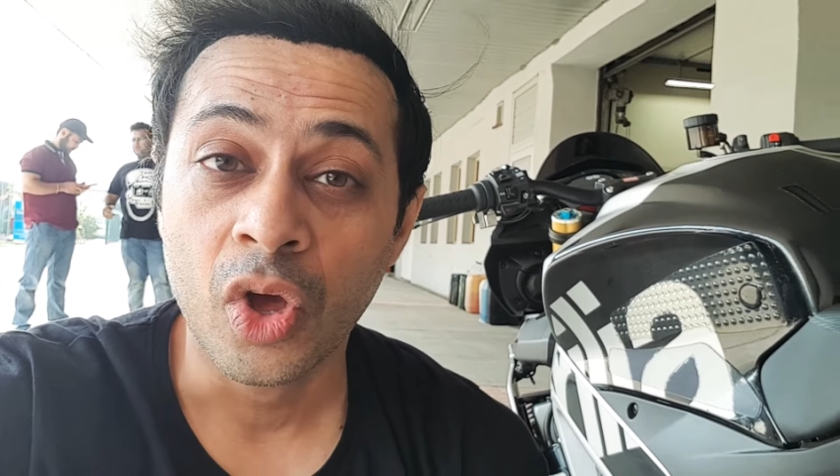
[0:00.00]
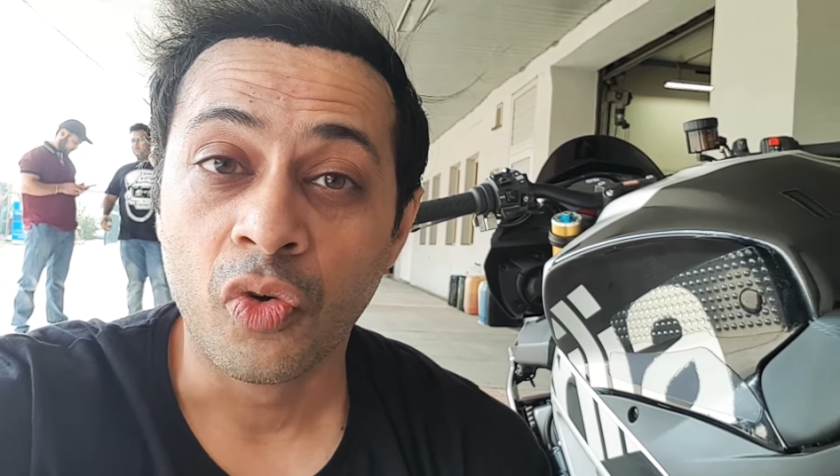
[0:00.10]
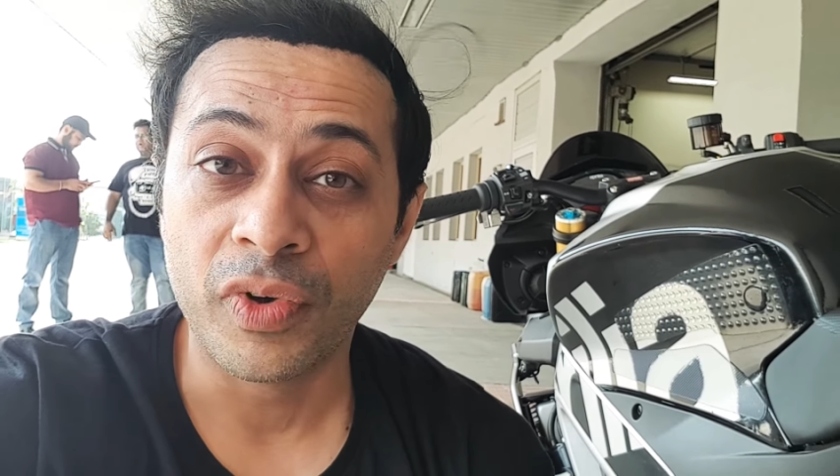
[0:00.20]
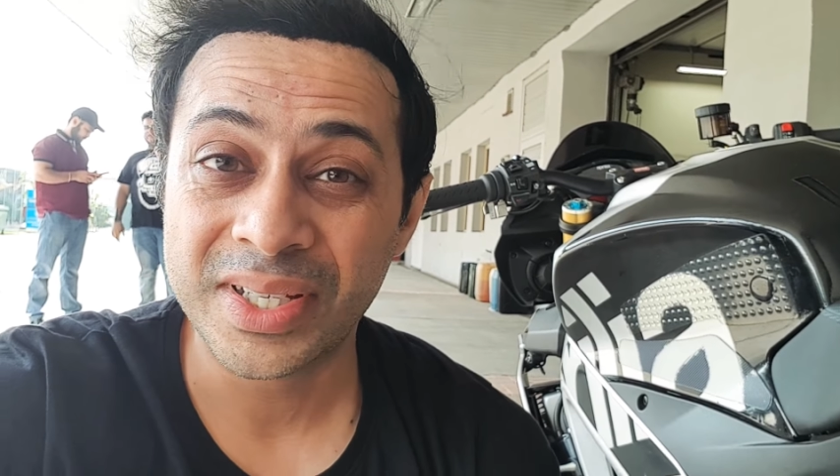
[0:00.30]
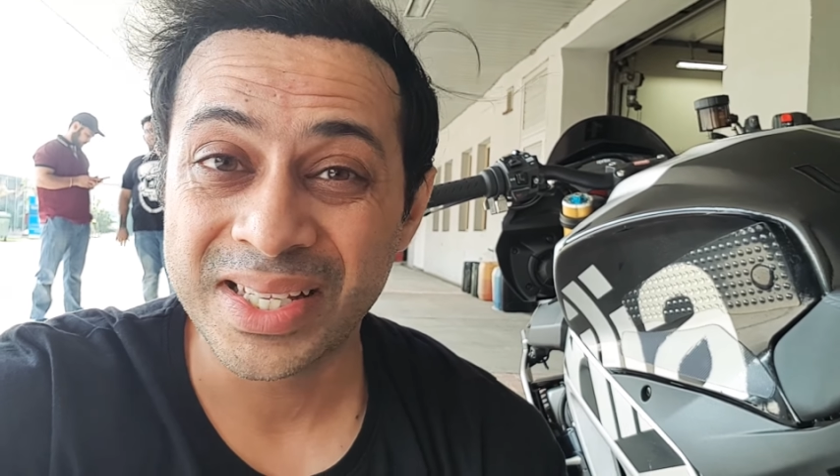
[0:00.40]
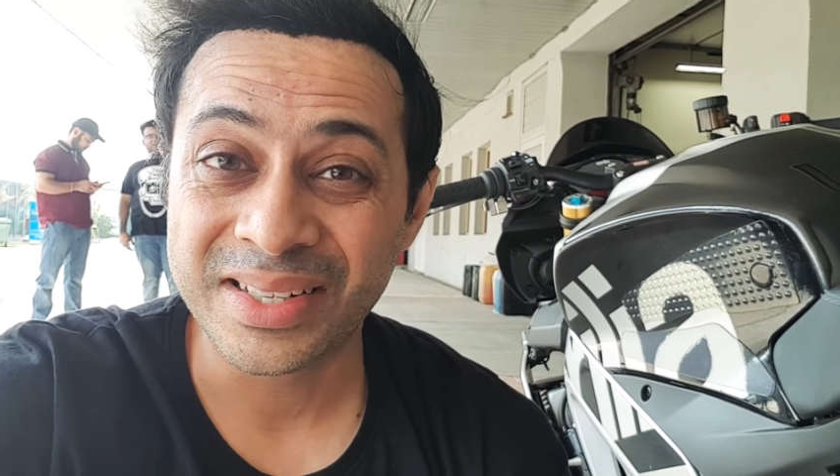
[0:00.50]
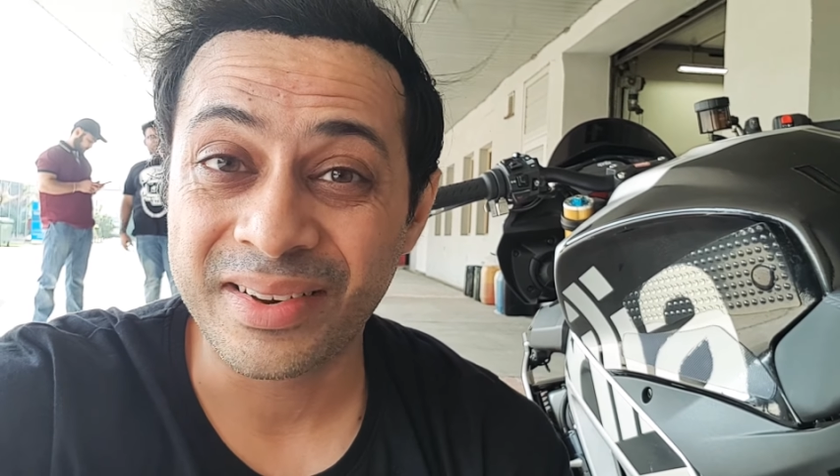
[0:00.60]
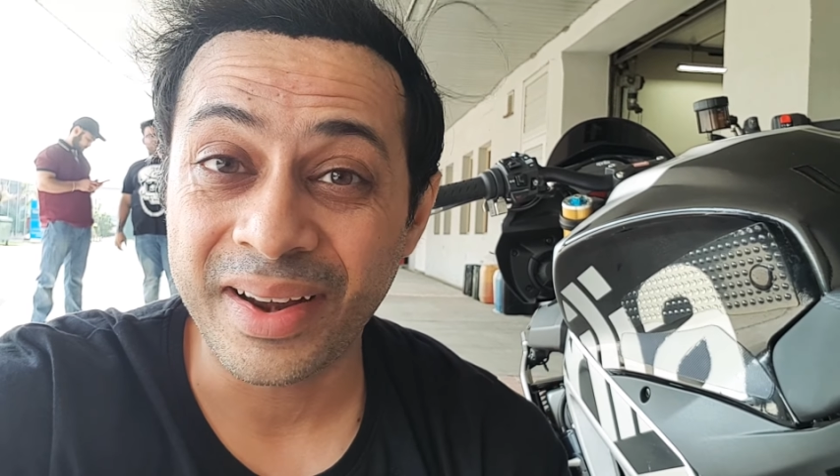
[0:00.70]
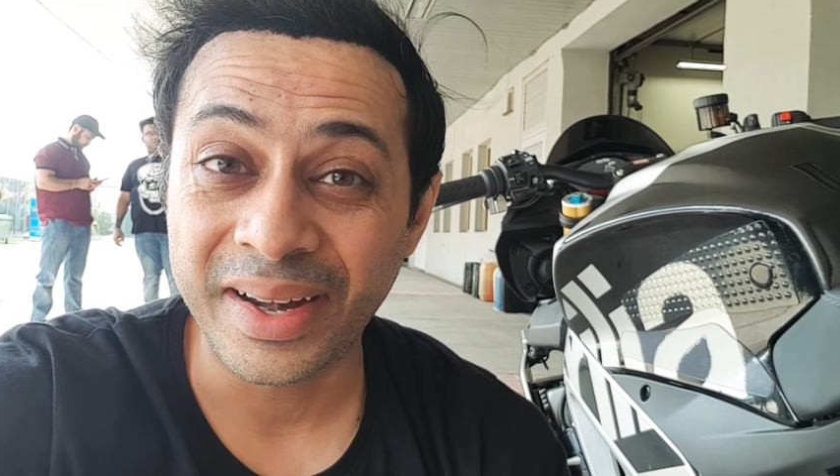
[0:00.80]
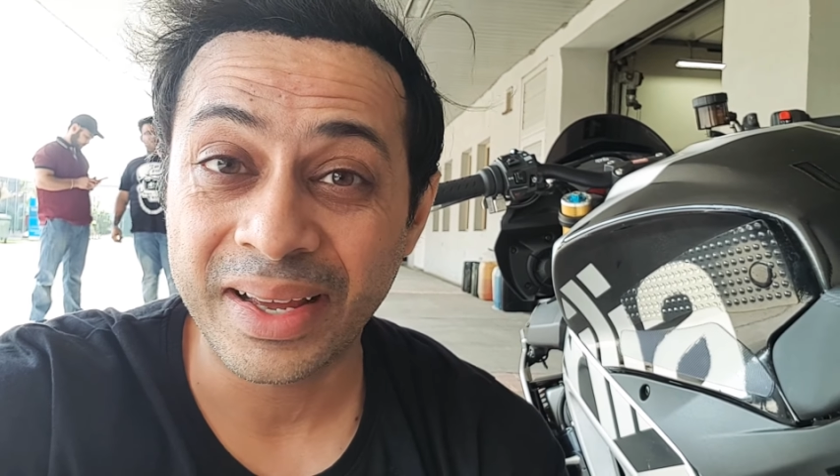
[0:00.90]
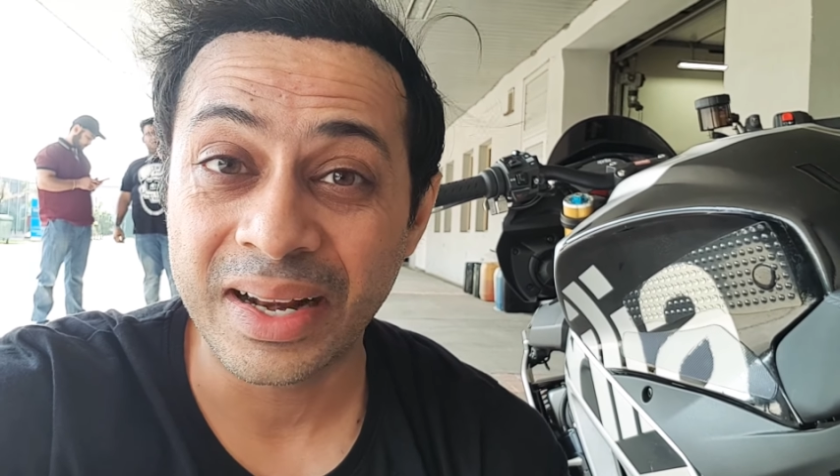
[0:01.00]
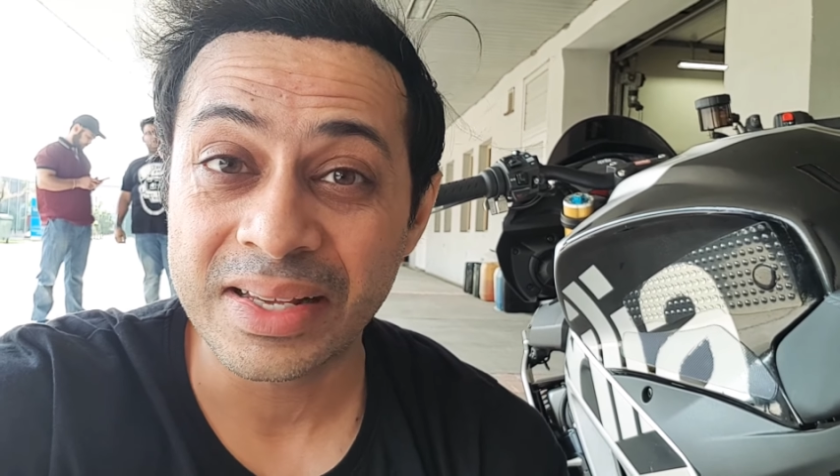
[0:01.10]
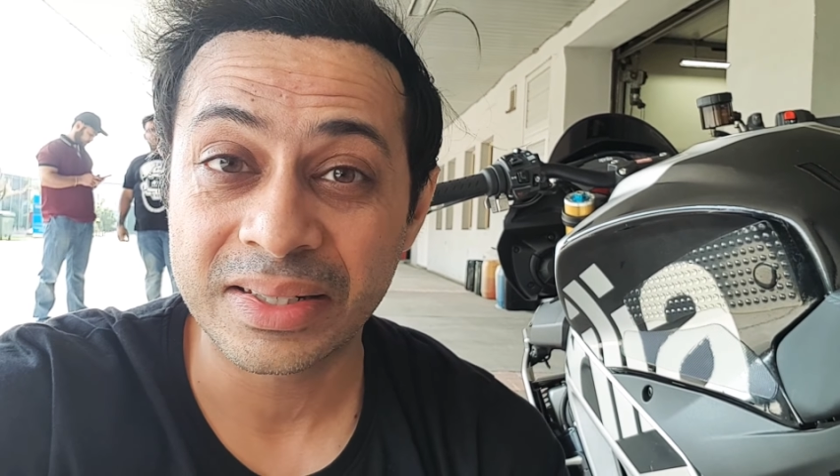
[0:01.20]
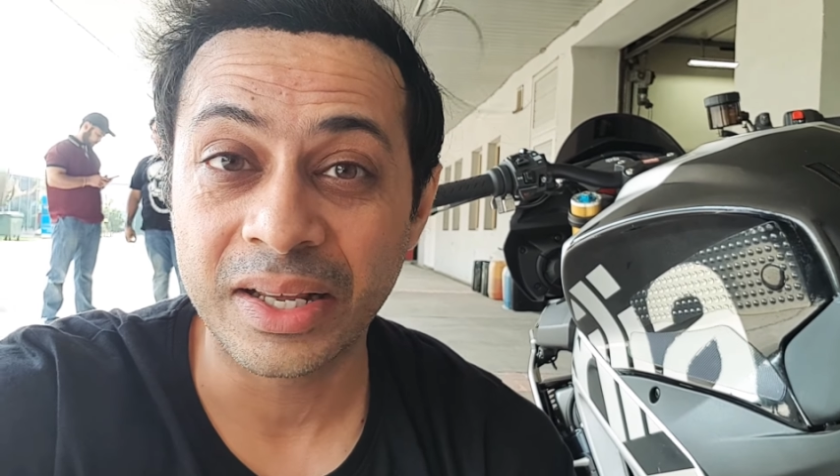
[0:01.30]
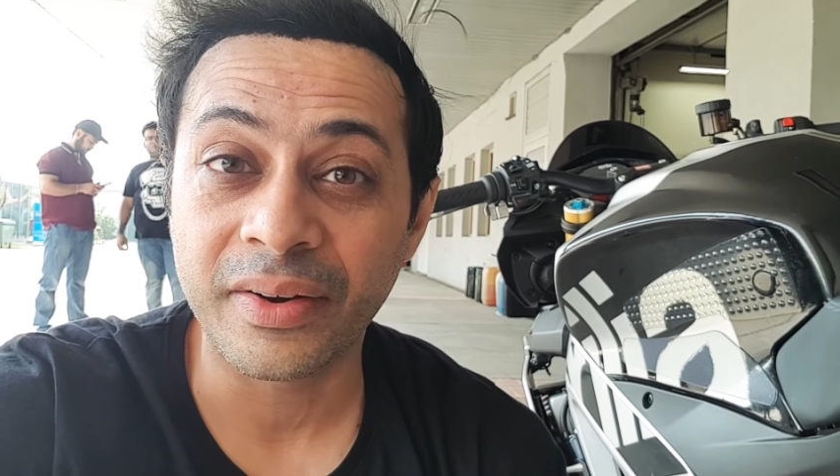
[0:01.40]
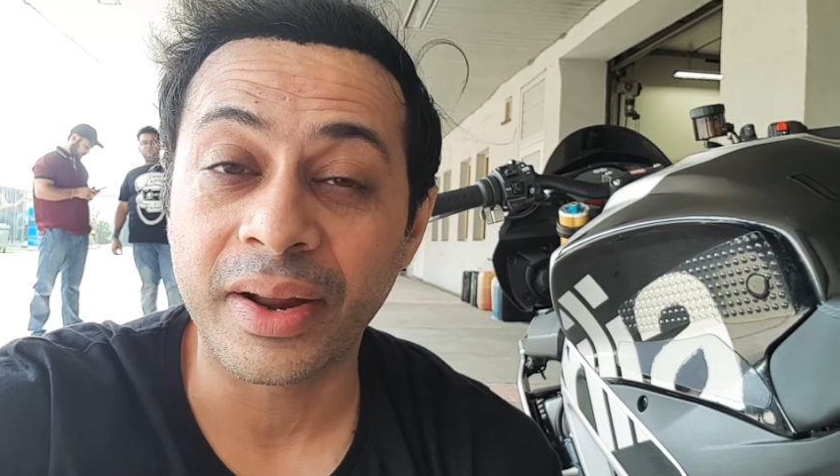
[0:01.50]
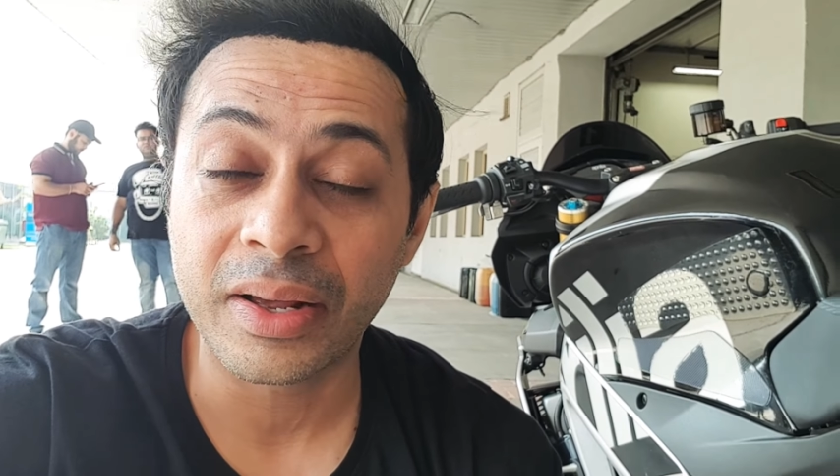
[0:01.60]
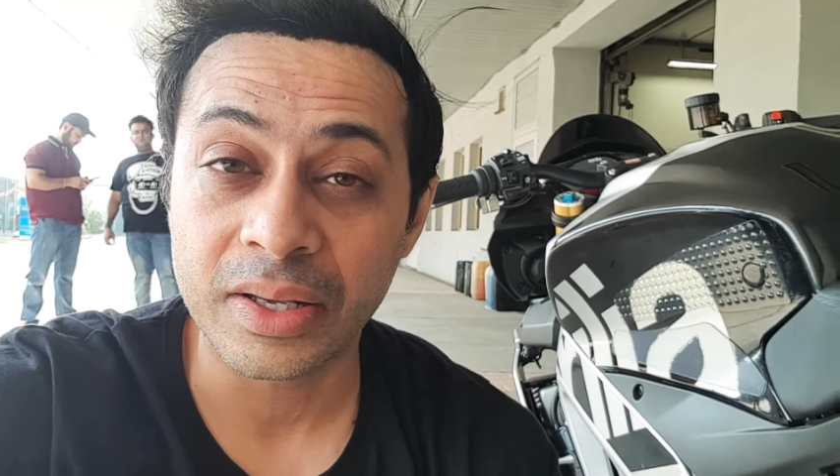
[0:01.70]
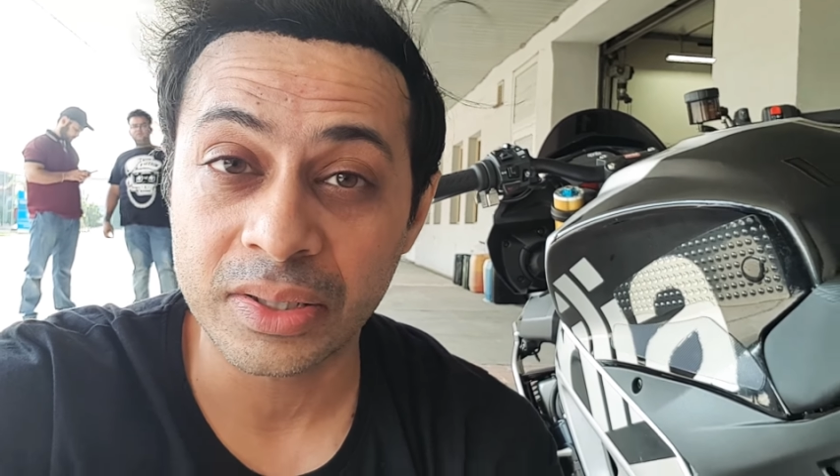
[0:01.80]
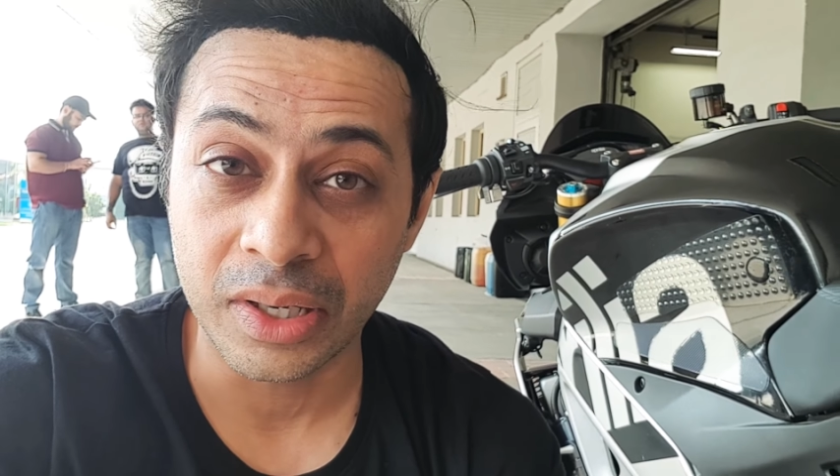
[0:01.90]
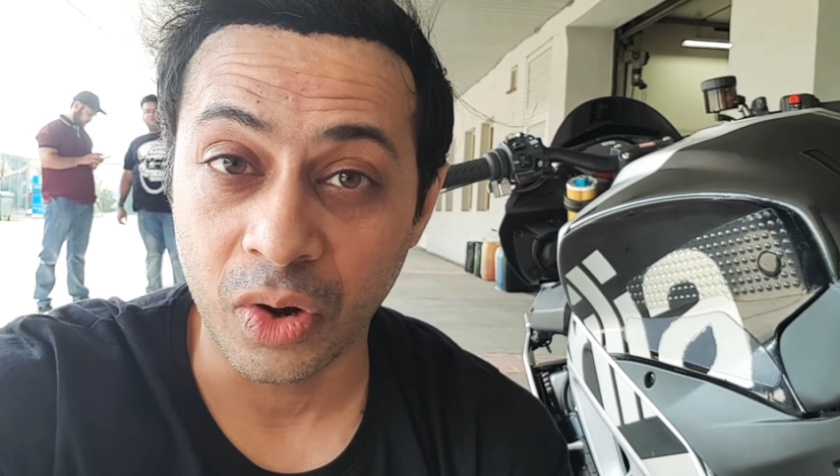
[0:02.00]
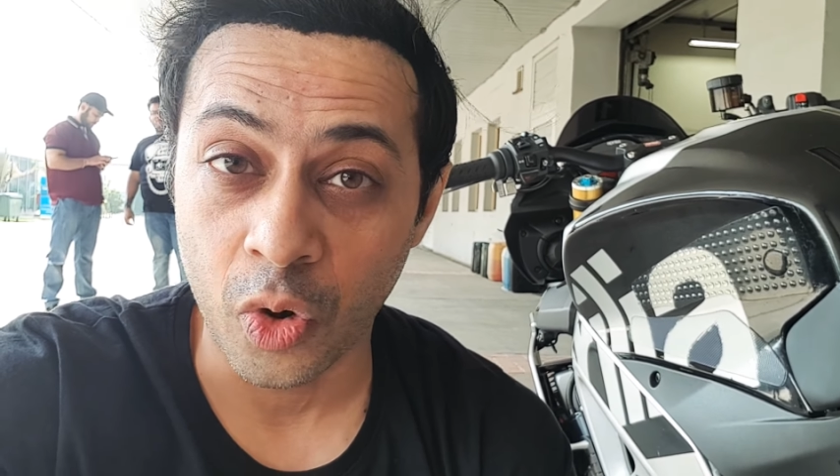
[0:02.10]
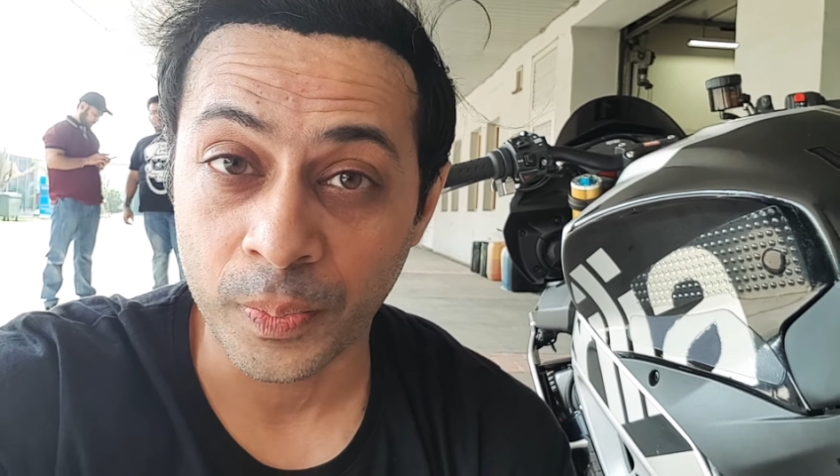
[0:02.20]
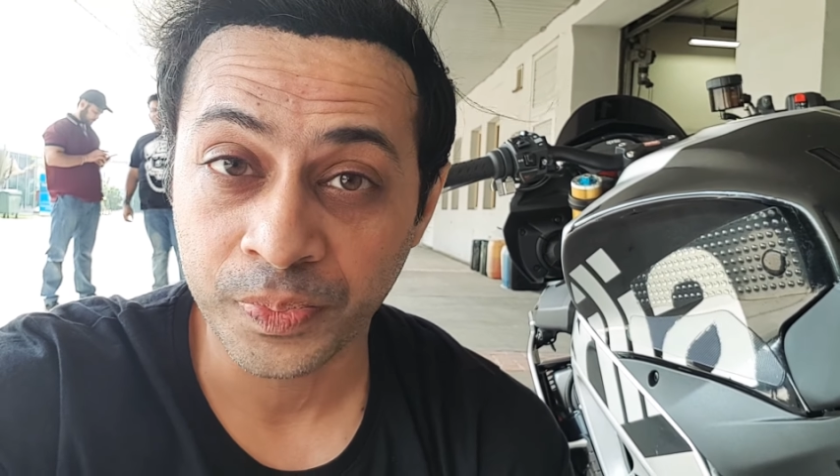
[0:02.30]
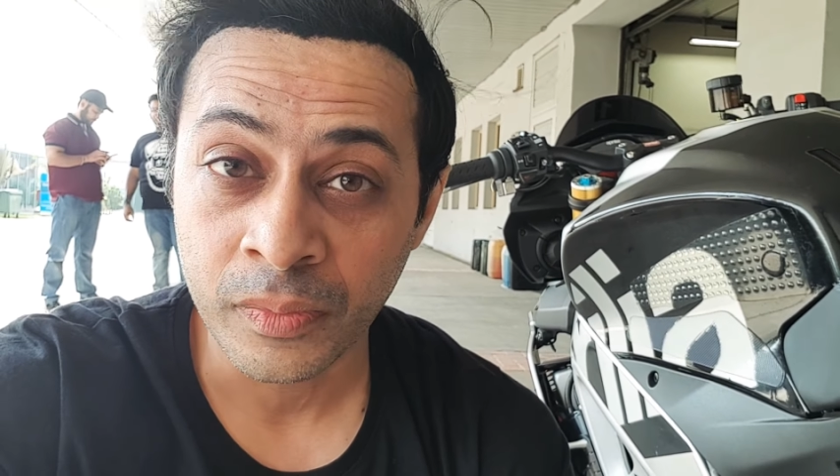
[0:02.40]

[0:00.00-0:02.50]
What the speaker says: which is ridiculously low.